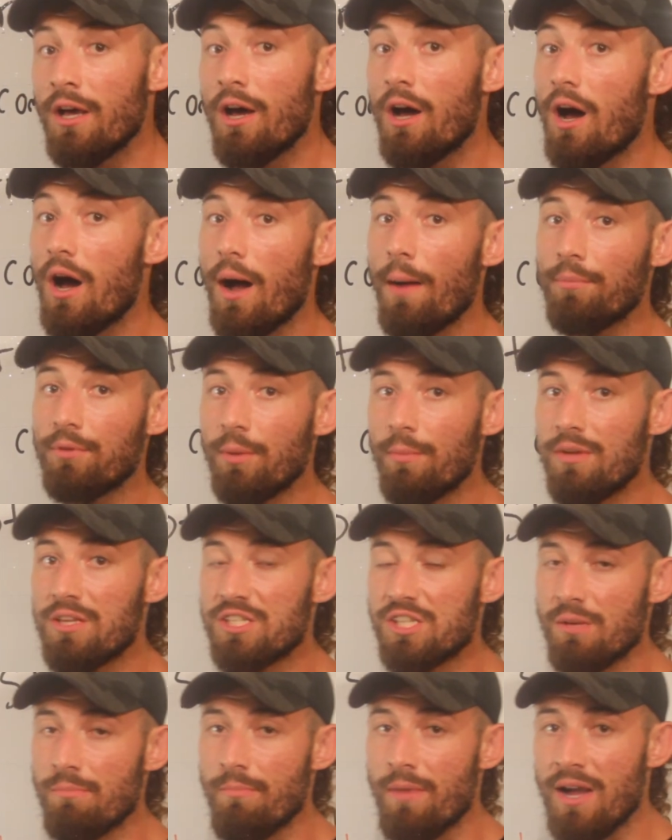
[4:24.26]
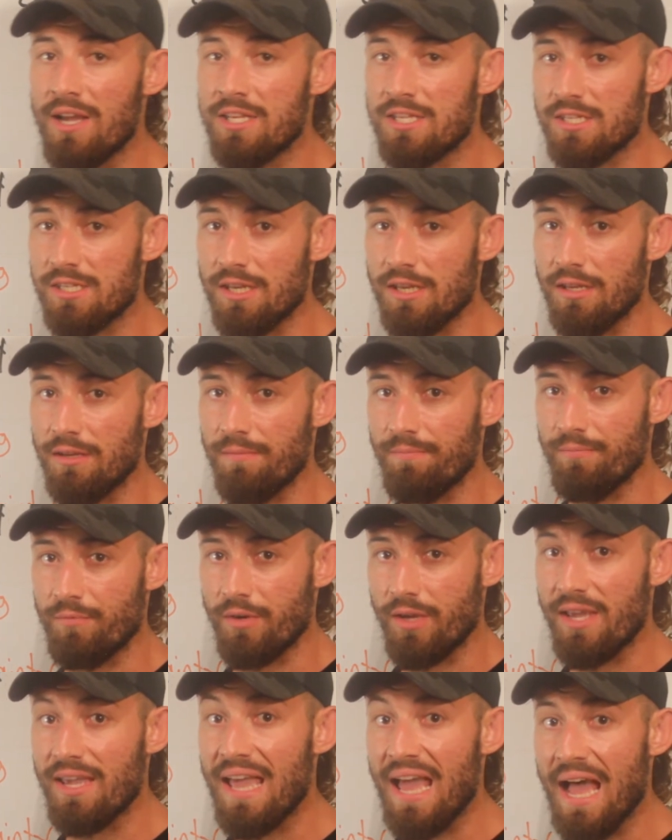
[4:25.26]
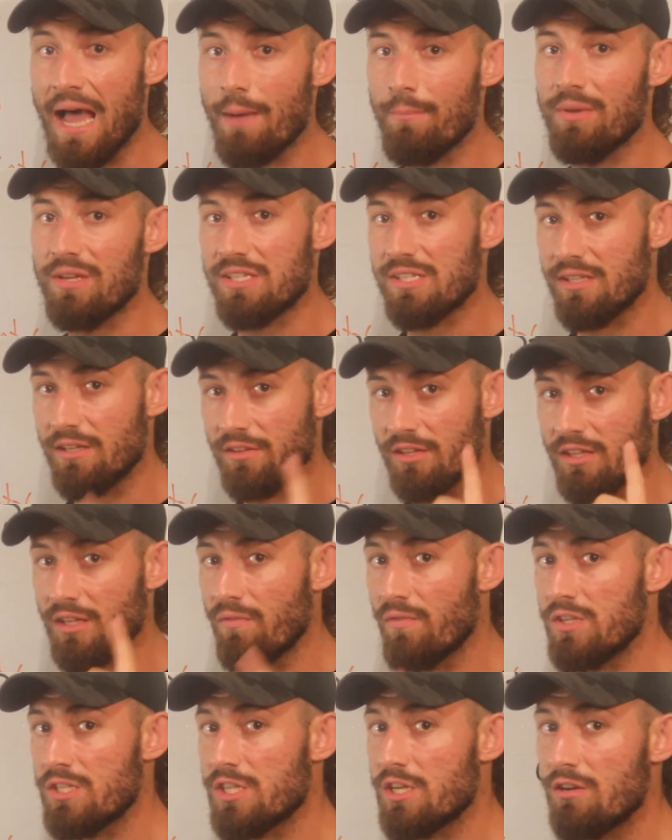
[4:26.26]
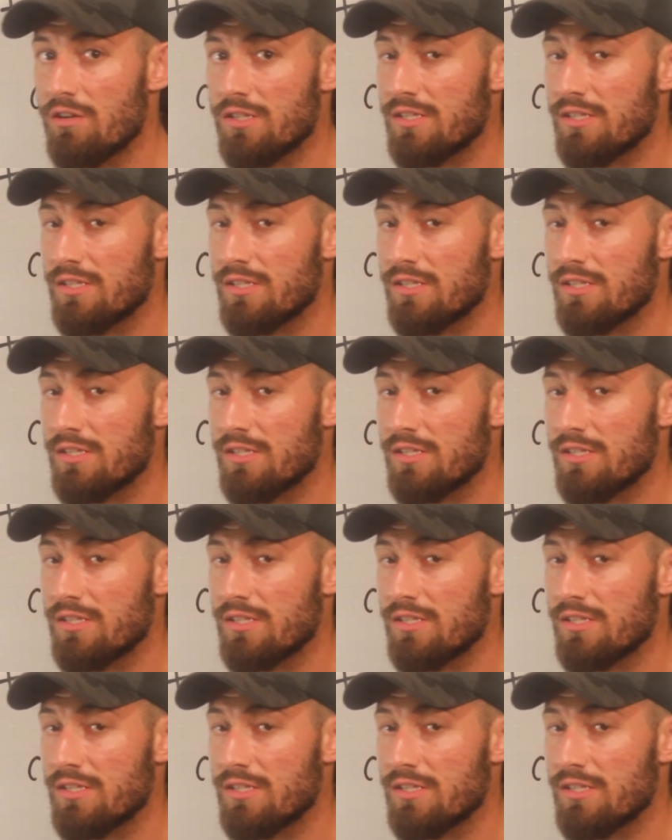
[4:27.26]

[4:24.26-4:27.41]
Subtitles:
optimistic mindset, okay, habits. Now the difference here is